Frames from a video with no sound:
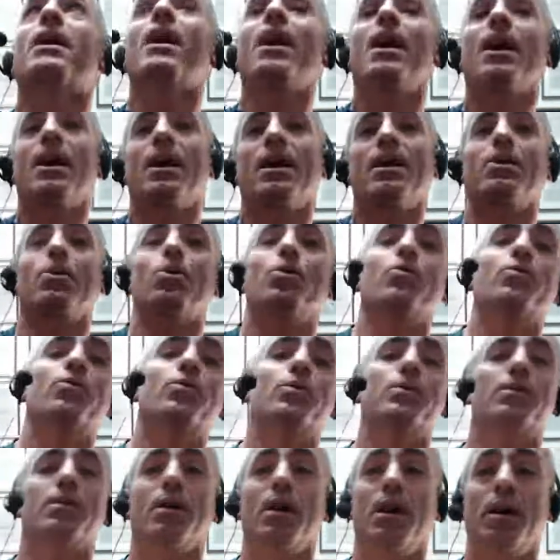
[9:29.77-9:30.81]
high
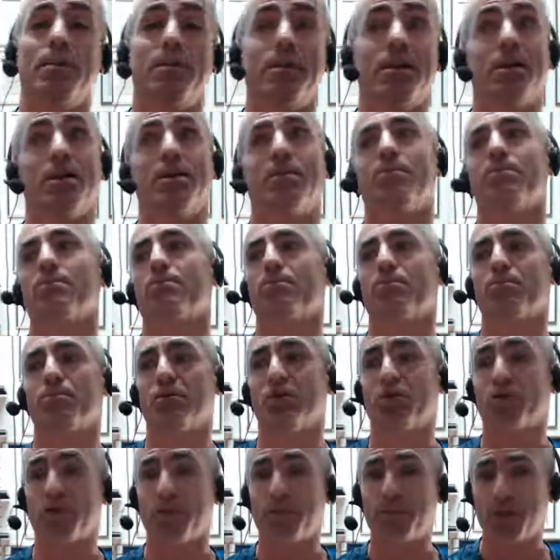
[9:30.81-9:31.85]
over I mean
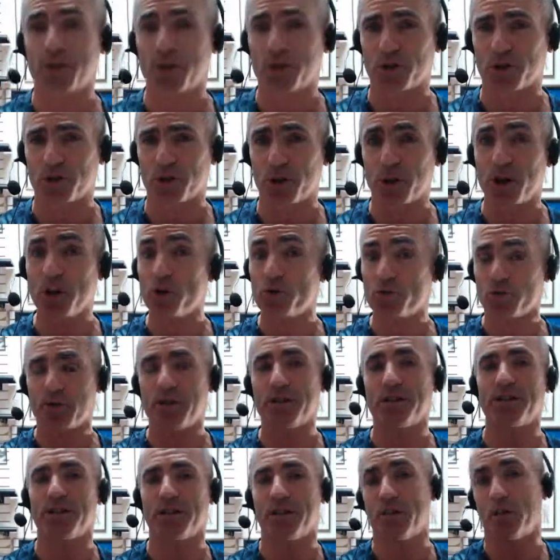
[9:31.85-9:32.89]
prescription
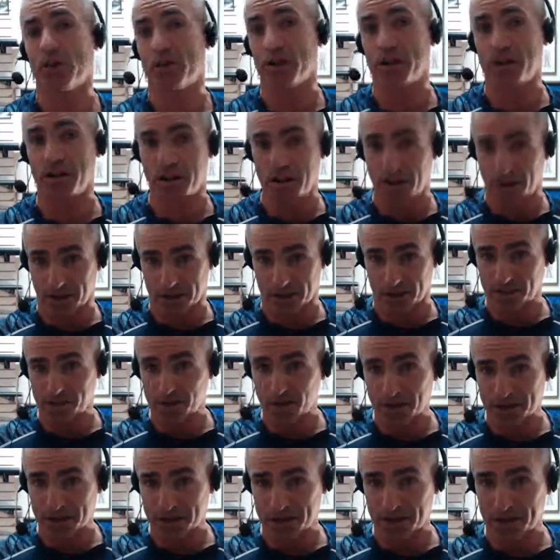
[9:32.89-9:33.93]
increase in
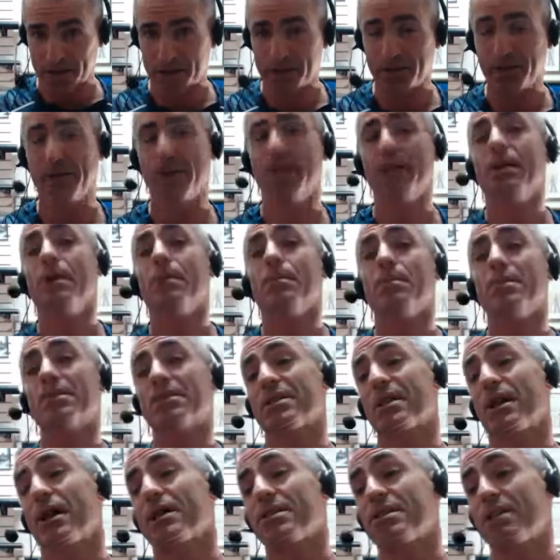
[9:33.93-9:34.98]
antidepressants?
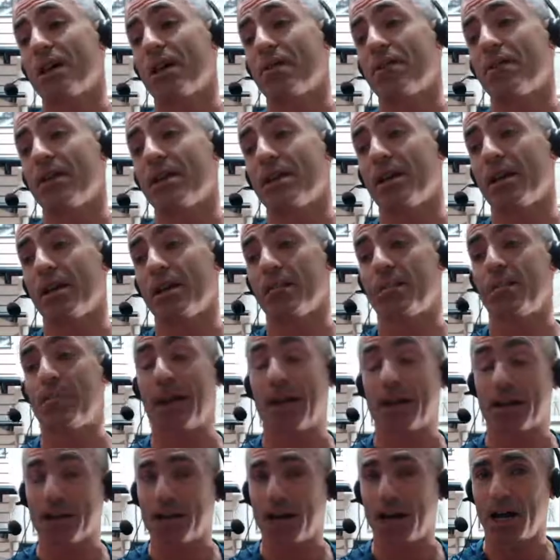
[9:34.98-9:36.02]
Besides having a
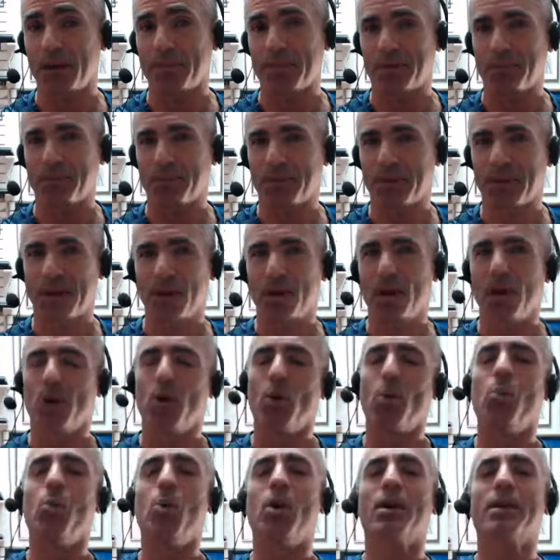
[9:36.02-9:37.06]
bad economy.
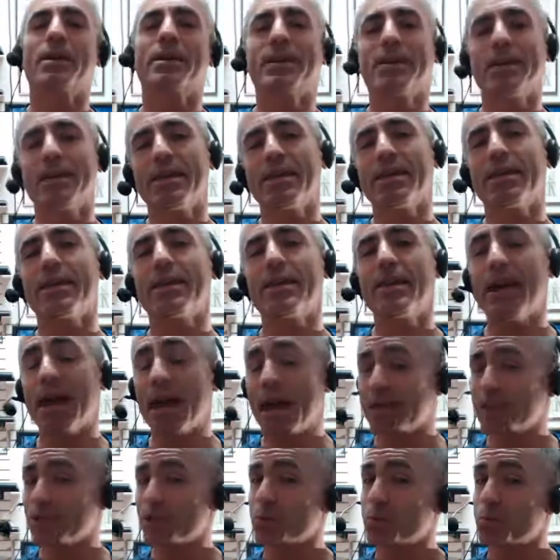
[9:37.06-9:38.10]
Well,
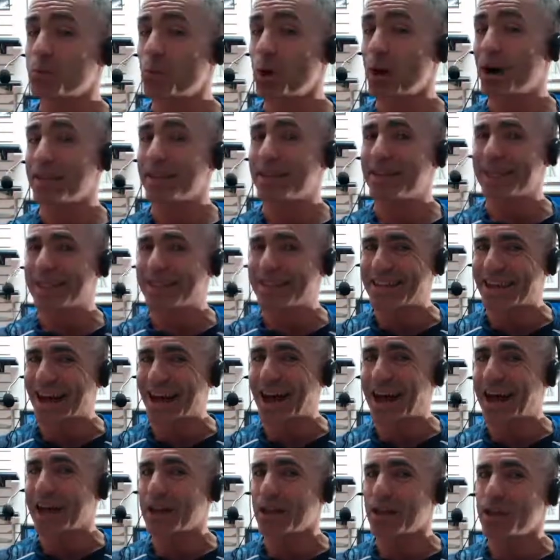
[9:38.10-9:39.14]
guess what the
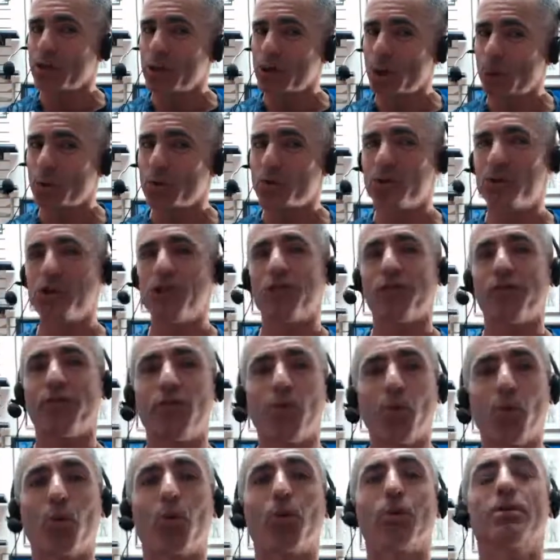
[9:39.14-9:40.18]
diagnosis
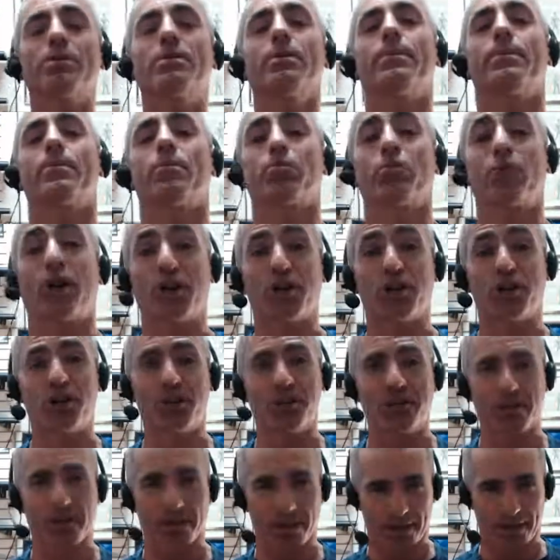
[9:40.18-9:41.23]
for
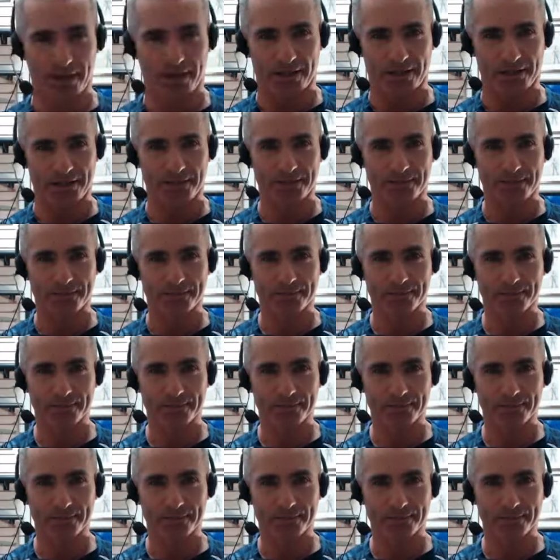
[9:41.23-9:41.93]
depression is?